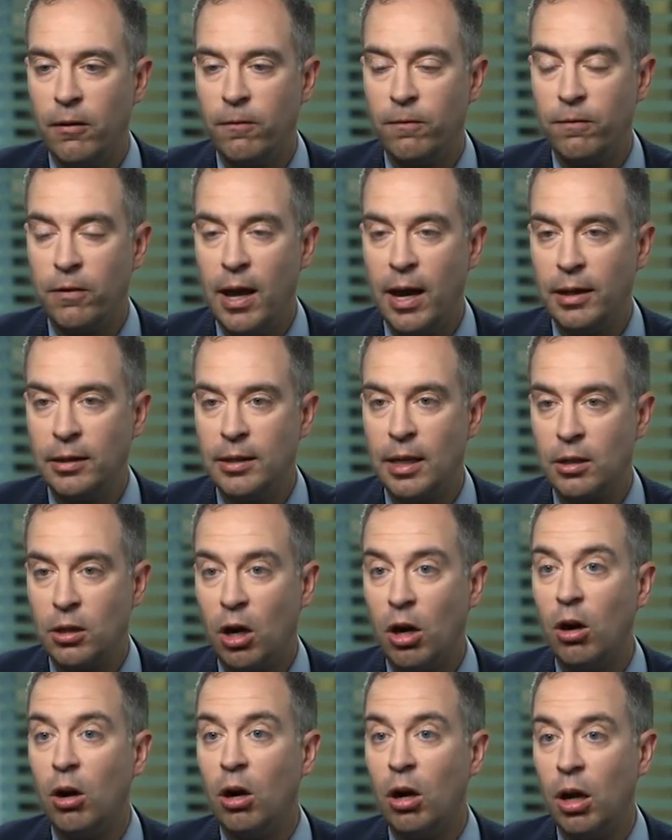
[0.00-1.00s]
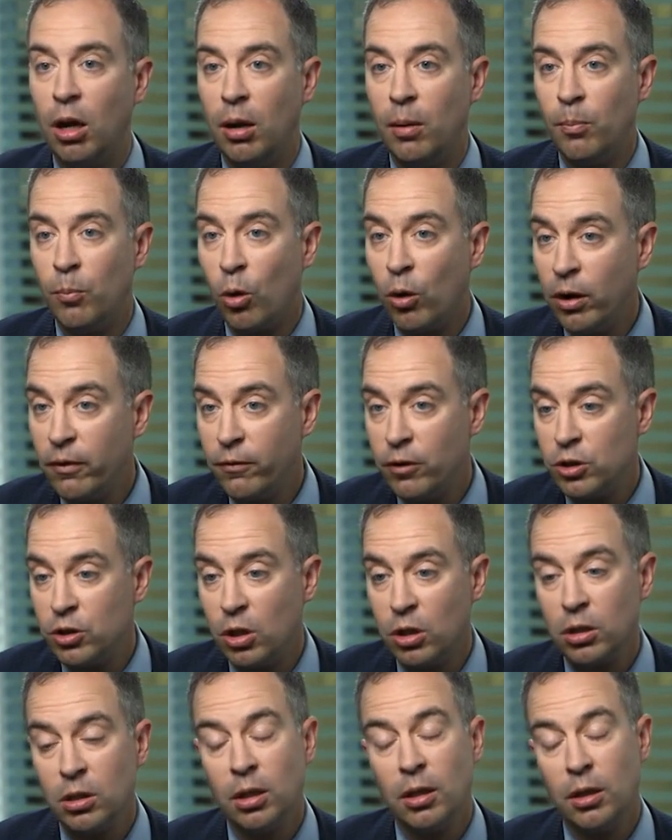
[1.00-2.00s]
flights that are more
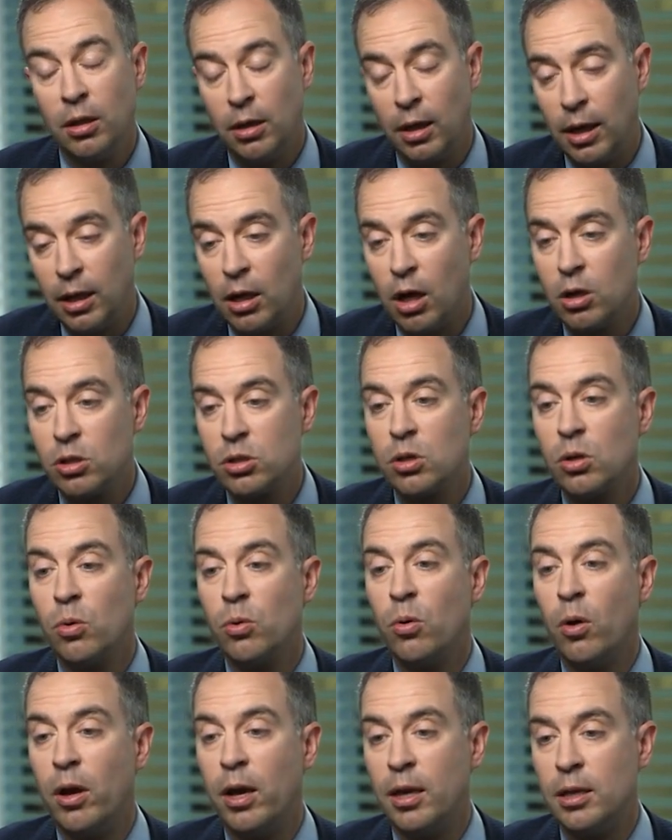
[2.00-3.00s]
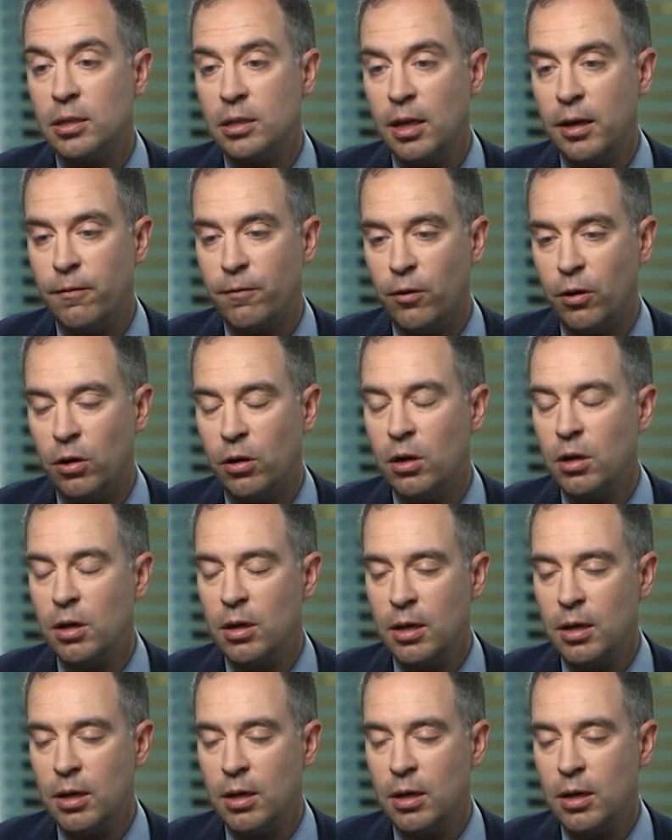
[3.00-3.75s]
efficient and also safer.